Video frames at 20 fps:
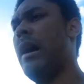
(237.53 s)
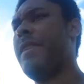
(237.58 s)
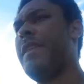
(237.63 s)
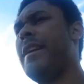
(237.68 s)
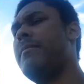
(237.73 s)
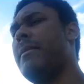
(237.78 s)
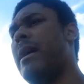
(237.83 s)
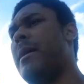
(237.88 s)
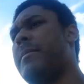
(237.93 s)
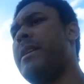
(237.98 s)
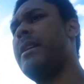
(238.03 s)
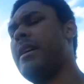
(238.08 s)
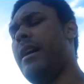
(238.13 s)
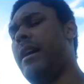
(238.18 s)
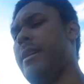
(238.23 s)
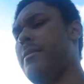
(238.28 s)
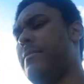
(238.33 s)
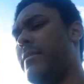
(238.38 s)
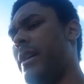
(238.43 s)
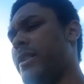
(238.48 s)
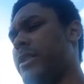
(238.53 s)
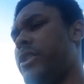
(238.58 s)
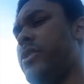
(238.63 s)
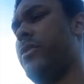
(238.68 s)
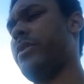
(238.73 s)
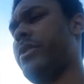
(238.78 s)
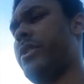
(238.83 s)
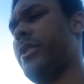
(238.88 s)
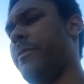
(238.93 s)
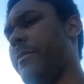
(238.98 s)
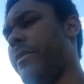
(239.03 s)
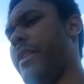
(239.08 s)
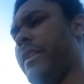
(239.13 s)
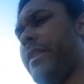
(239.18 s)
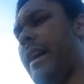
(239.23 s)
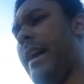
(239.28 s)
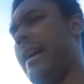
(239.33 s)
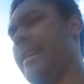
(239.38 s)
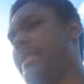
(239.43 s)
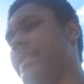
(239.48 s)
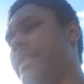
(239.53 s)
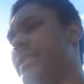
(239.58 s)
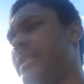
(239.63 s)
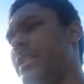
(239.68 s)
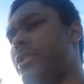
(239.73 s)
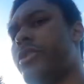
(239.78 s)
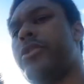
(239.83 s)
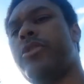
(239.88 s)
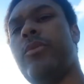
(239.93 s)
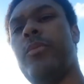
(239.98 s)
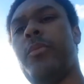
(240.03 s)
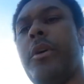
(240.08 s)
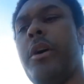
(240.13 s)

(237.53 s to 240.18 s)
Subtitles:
think it might be Kindmaster or something that has this issue,